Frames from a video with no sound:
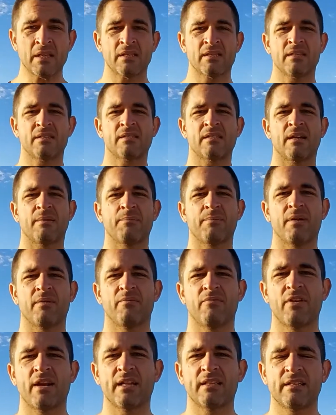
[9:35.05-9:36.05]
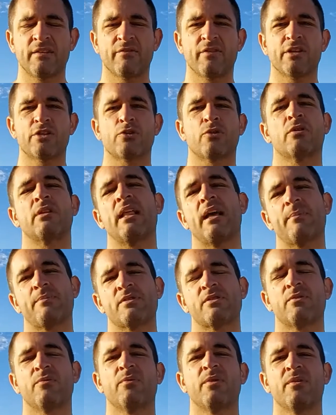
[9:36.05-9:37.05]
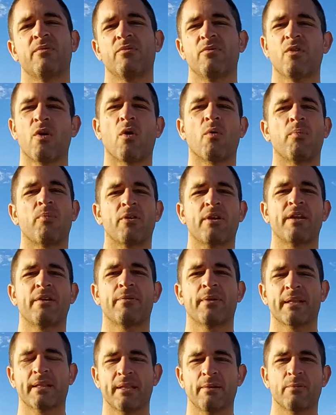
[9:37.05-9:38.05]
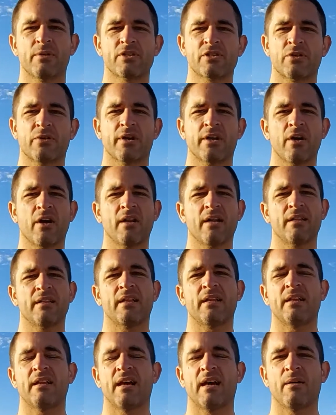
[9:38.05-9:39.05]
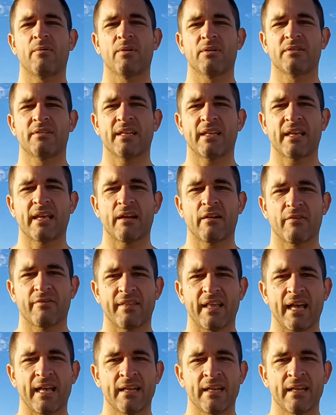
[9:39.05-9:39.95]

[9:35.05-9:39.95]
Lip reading: It's a relatively short lap, so we know pretty quickly what's going on, and then we'll take care of that.